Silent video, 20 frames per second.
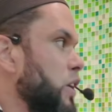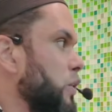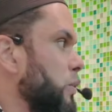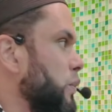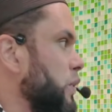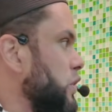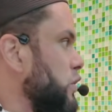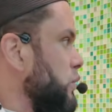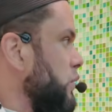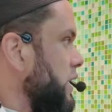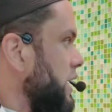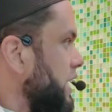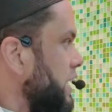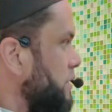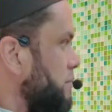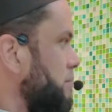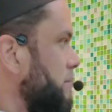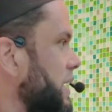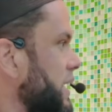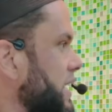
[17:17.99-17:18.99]
When you're
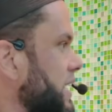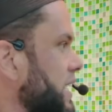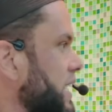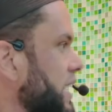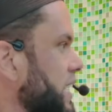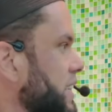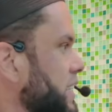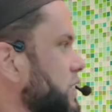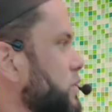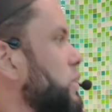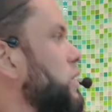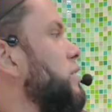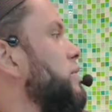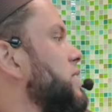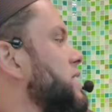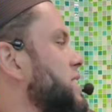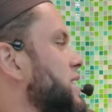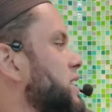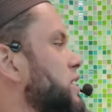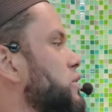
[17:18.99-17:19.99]
in Makkah, then all of
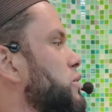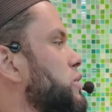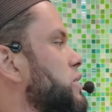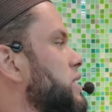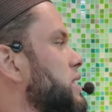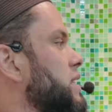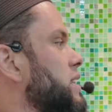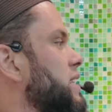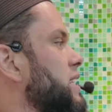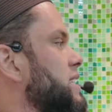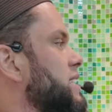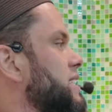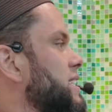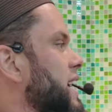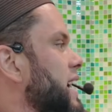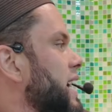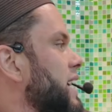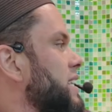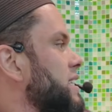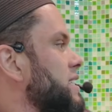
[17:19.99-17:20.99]
a sudden you see these
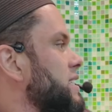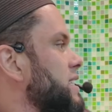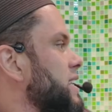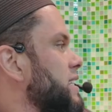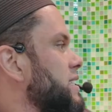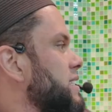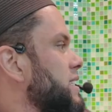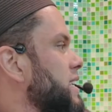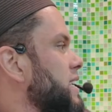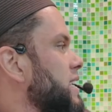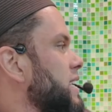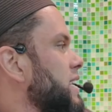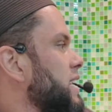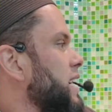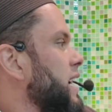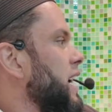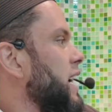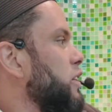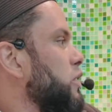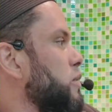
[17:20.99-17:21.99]
signs that say
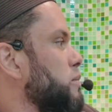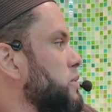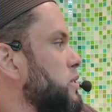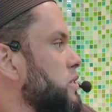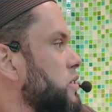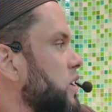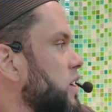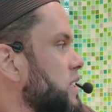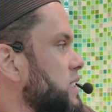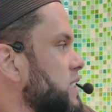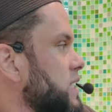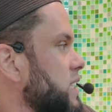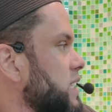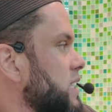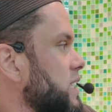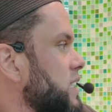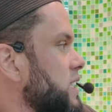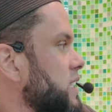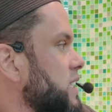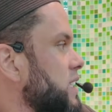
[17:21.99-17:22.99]
Haram starts
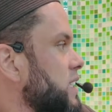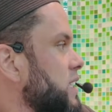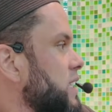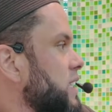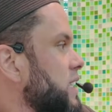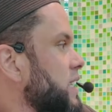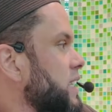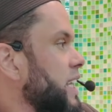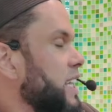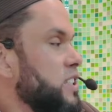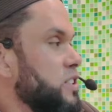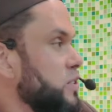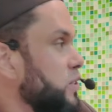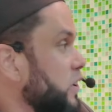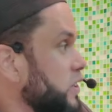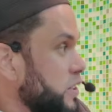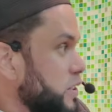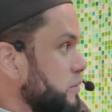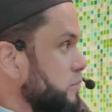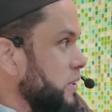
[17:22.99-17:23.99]
here. That's
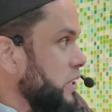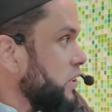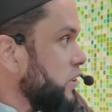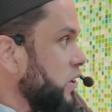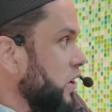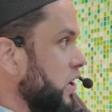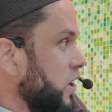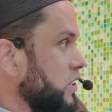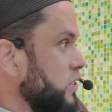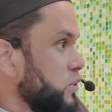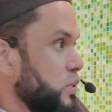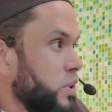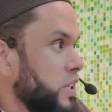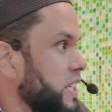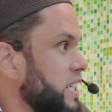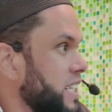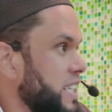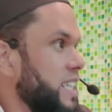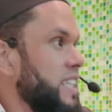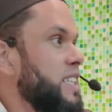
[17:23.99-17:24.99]
not the miqat. You're
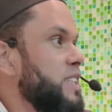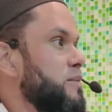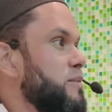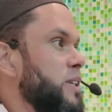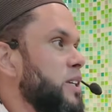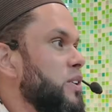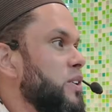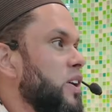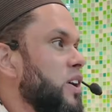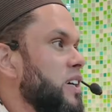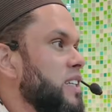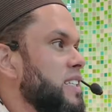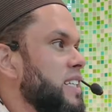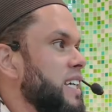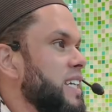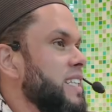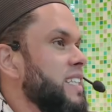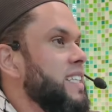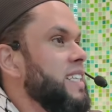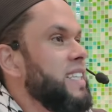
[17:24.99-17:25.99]
already in the miqat,
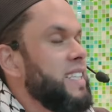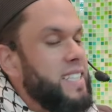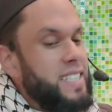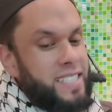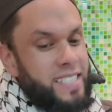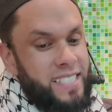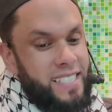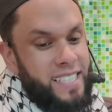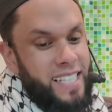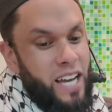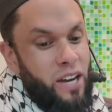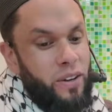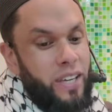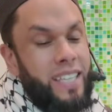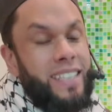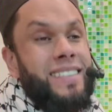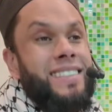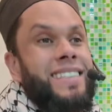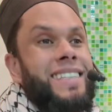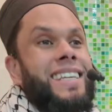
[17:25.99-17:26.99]
right? This is now
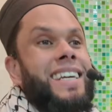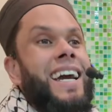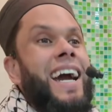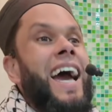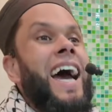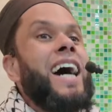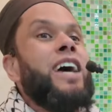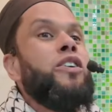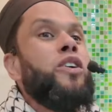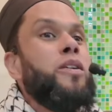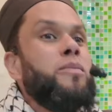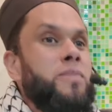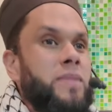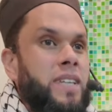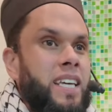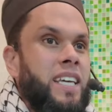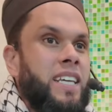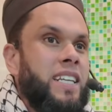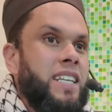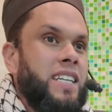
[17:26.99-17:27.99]
entering Haram
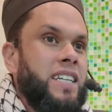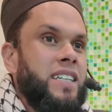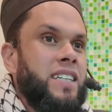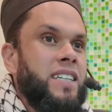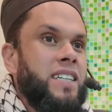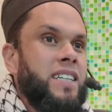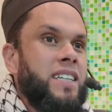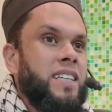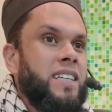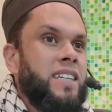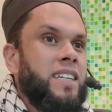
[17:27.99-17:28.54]
area.